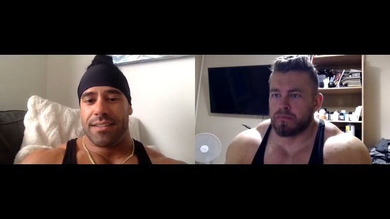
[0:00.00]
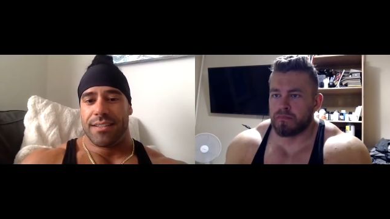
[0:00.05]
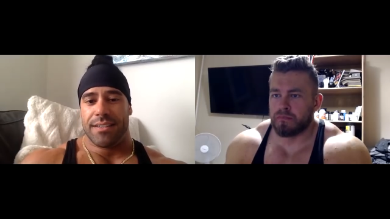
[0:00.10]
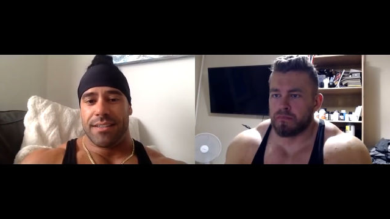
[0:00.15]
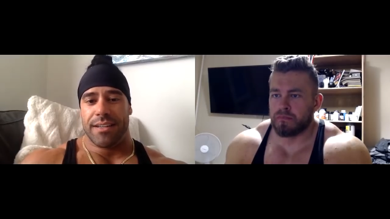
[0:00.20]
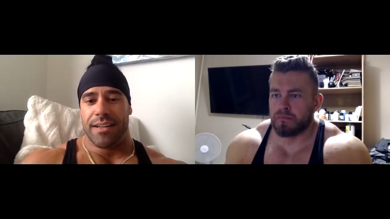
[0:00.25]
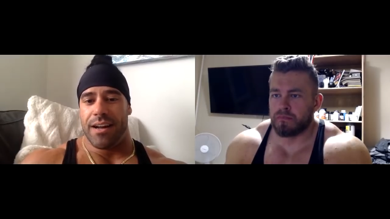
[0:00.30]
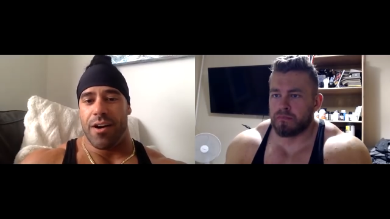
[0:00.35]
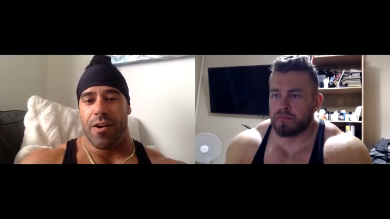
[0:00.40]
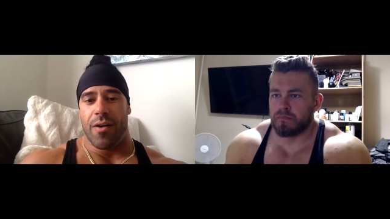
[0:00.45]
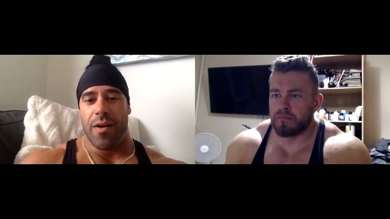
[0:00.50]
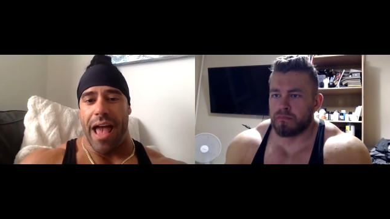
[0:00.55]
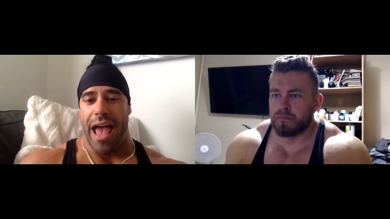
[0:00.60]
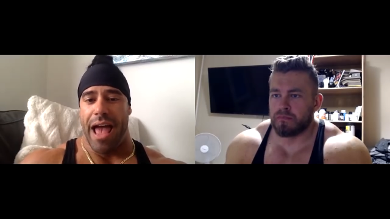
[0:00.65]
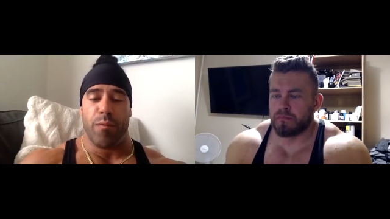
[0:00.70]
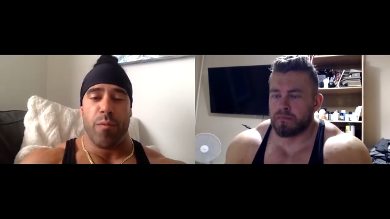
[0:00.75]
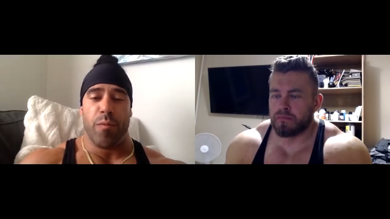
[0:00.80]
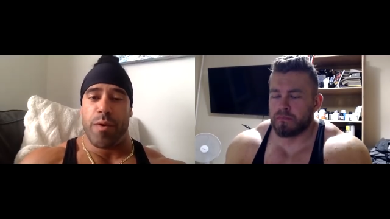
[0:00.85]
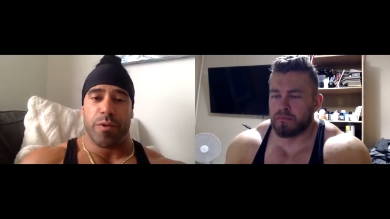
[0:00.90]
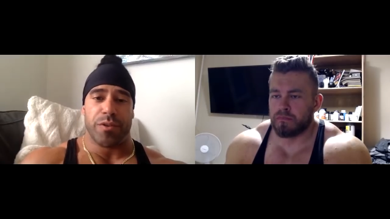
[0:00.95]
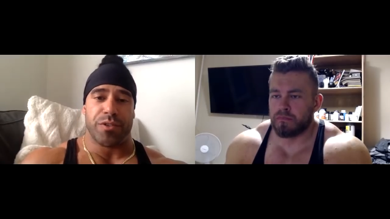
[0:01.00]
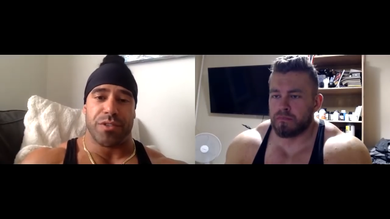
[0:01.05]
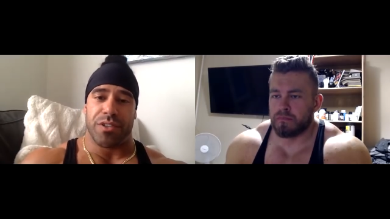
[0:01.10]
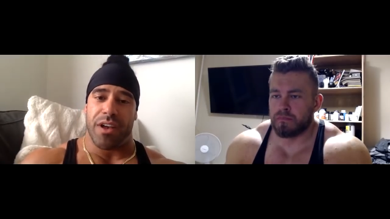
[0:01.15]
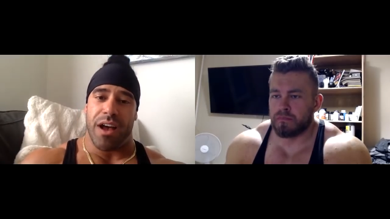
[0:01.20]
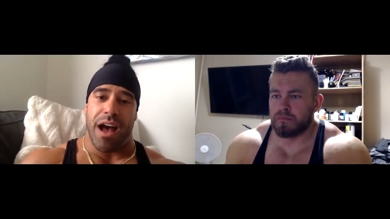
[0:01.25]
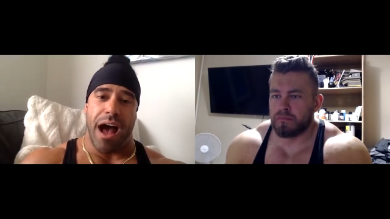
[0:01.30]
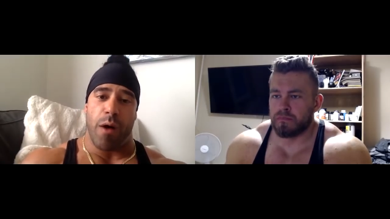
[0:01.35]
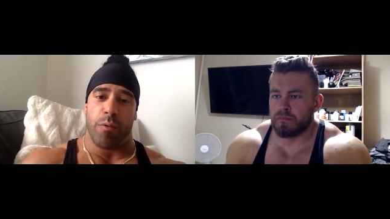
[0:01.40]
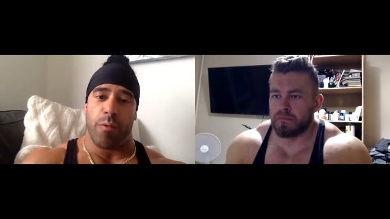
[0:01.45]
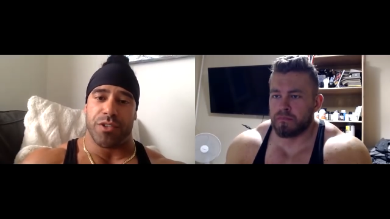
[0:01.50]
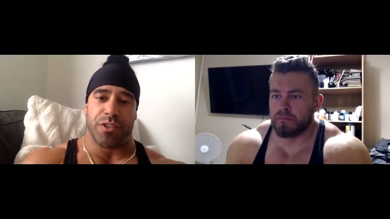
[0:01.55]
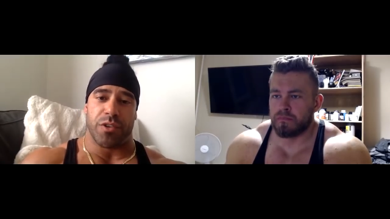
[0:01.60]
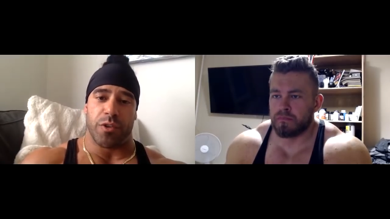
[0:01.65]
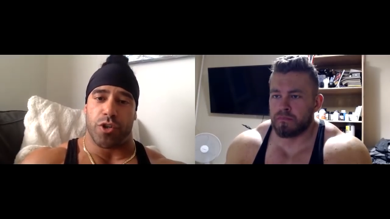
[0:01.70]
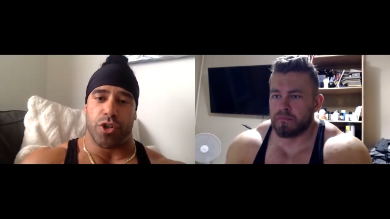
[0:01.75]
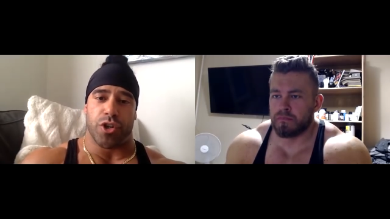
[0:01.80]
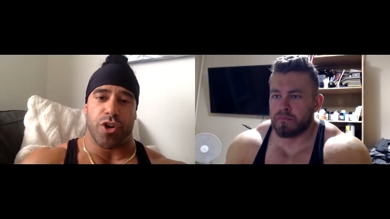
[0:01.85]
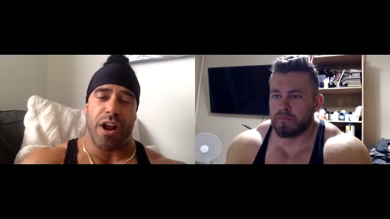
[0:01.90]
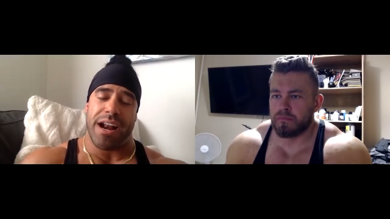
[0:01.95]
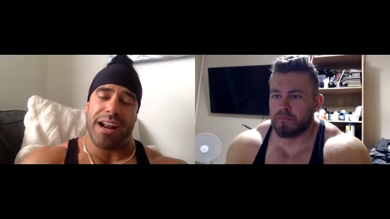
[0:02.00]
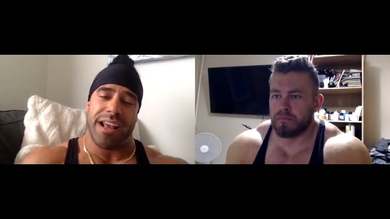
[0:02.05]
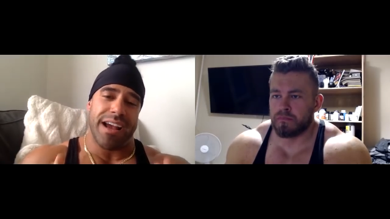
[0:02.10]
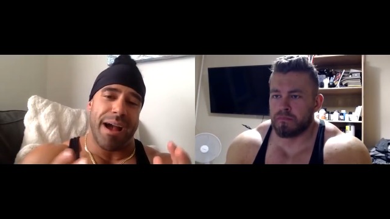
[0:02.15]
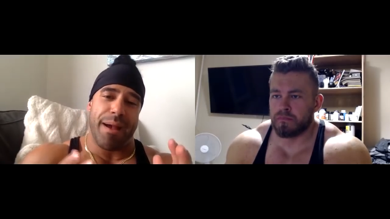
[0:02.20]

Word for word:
Speaker 1: you know, and we were still, I was still training.